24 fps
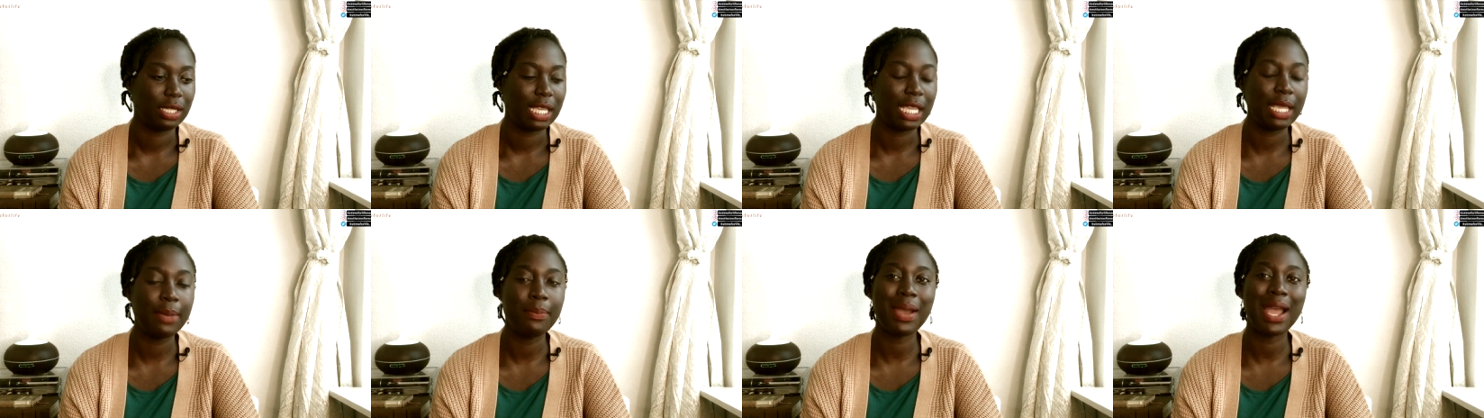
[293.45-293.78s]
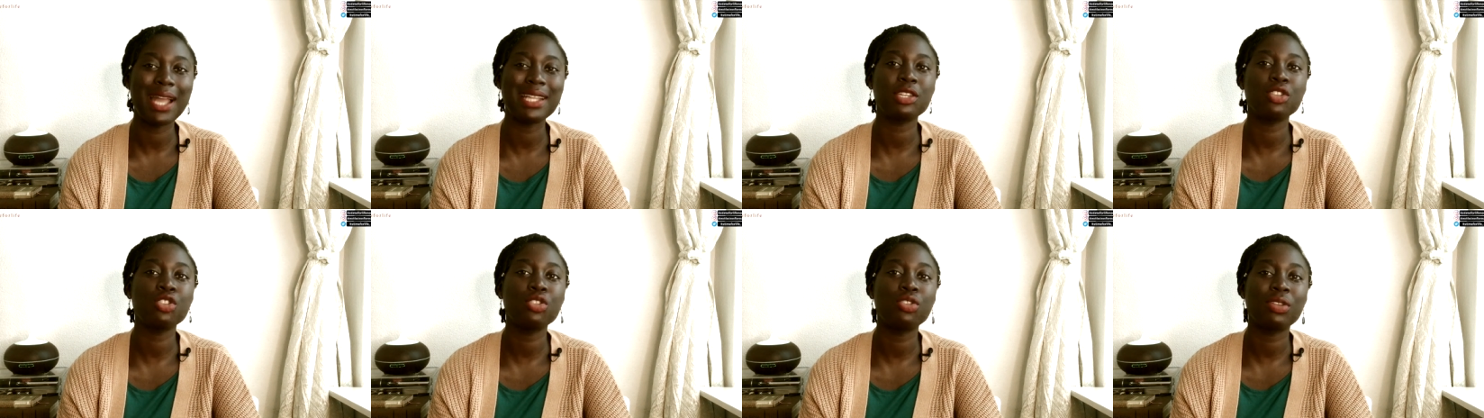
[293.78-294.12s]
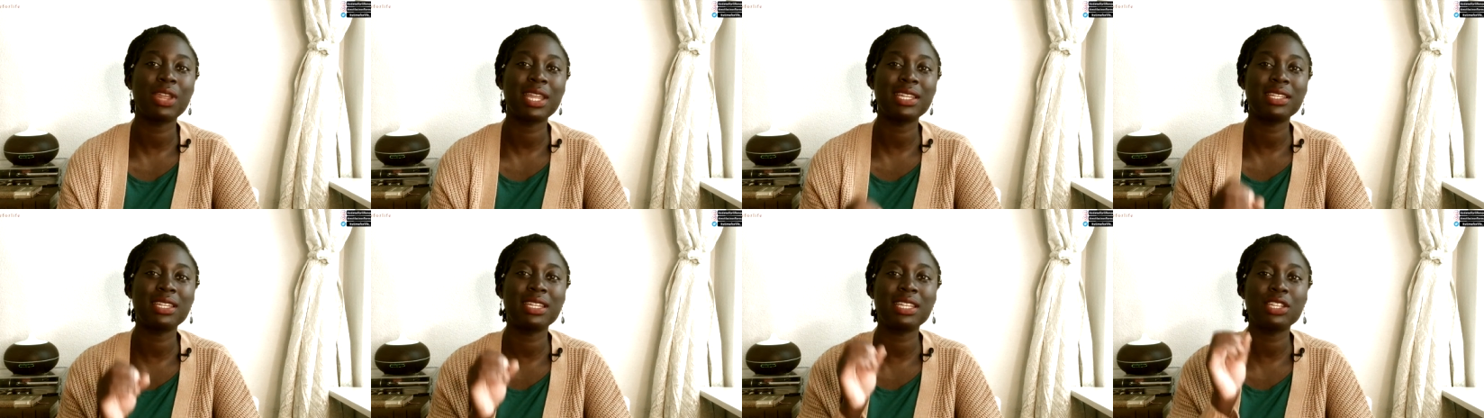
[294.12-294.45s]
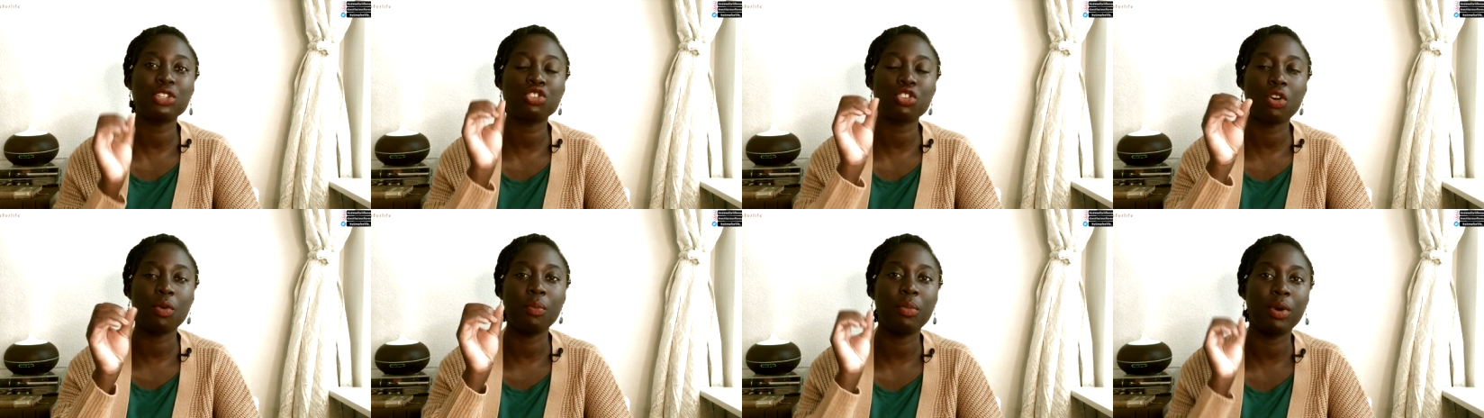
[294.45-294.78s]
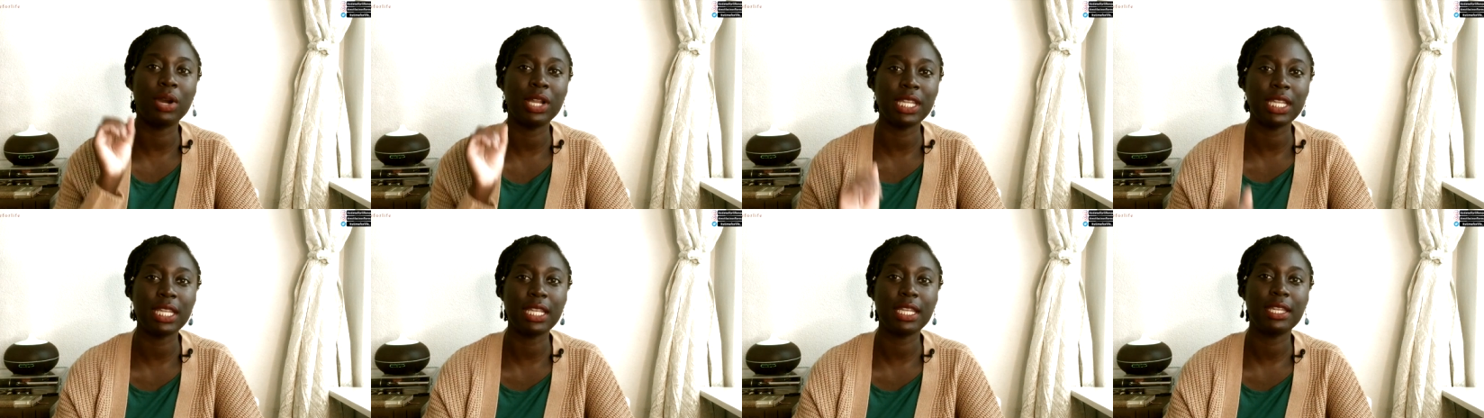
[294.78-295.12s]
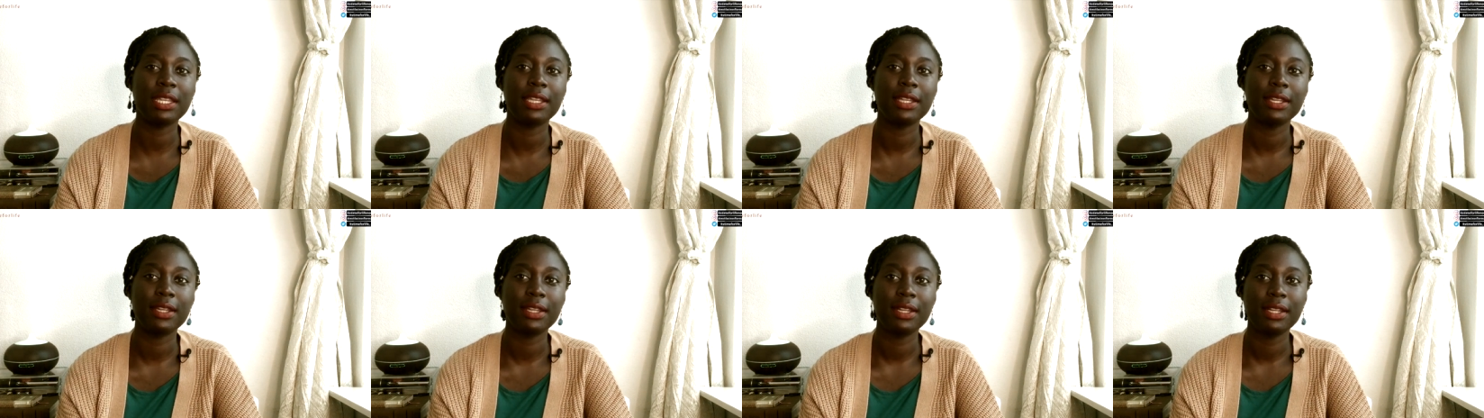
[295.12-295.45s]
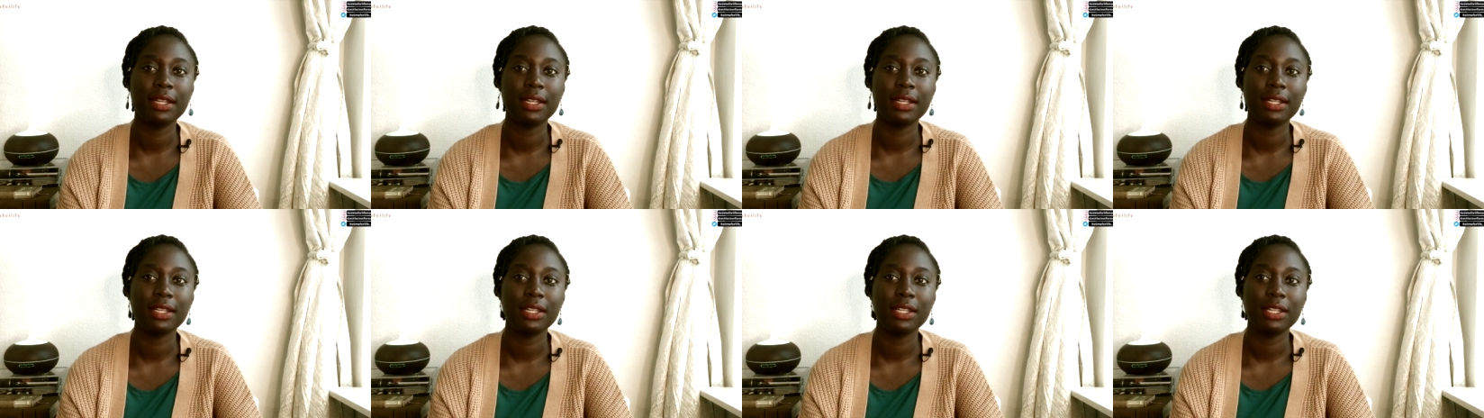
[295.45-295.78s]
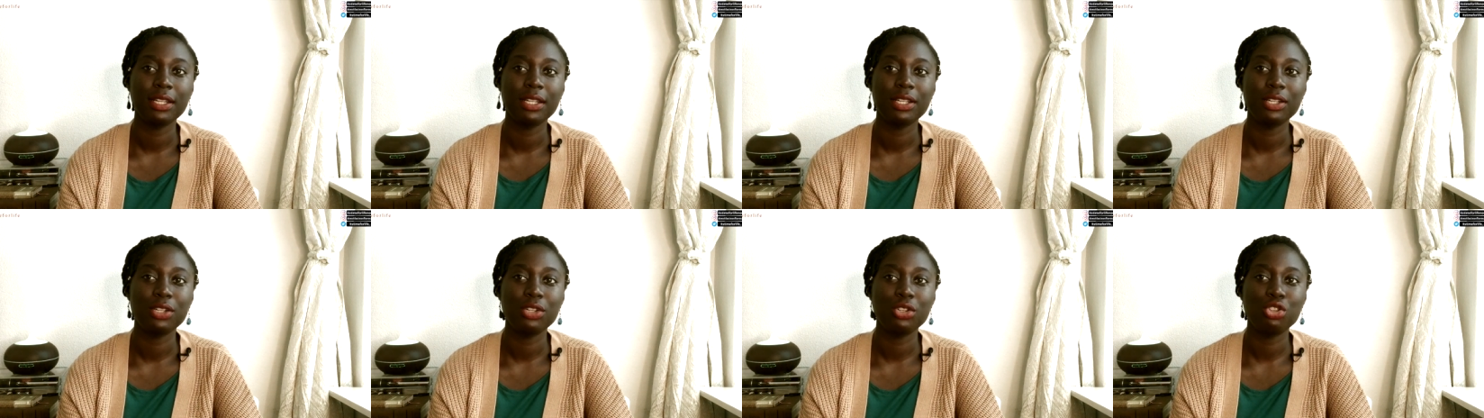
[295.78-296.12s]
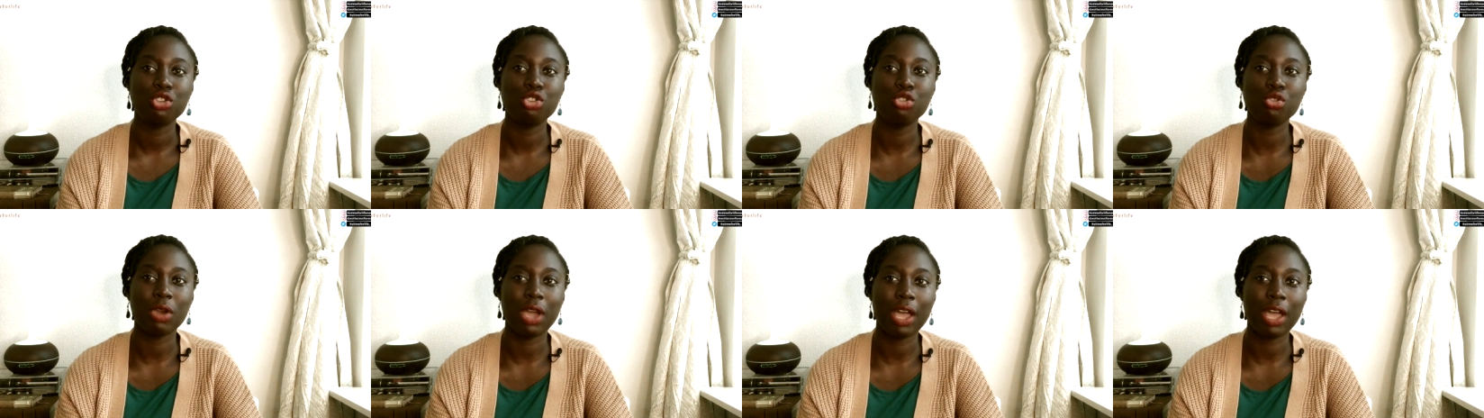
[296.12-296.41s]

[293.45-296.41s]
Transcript: Imagine threatening somebody to